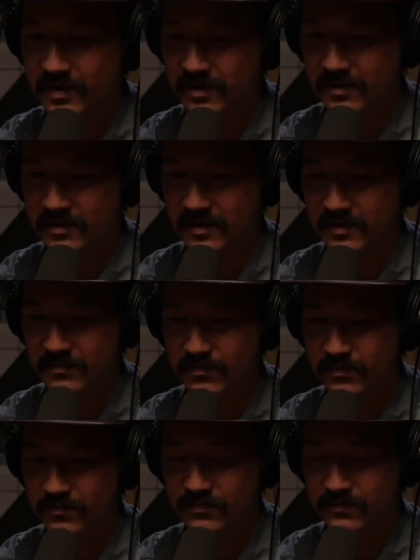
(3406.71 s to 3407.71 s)
it's kind of
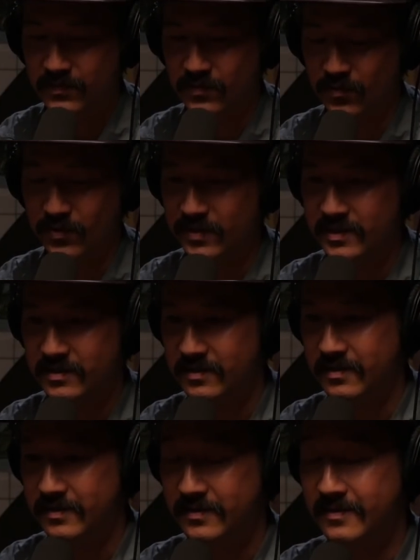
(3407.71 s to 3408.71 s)
grown into
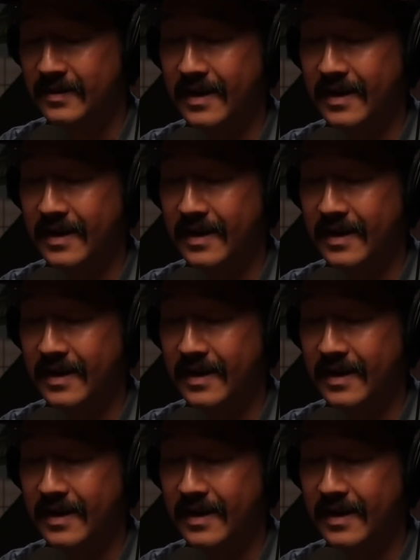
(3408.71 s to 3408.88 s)
this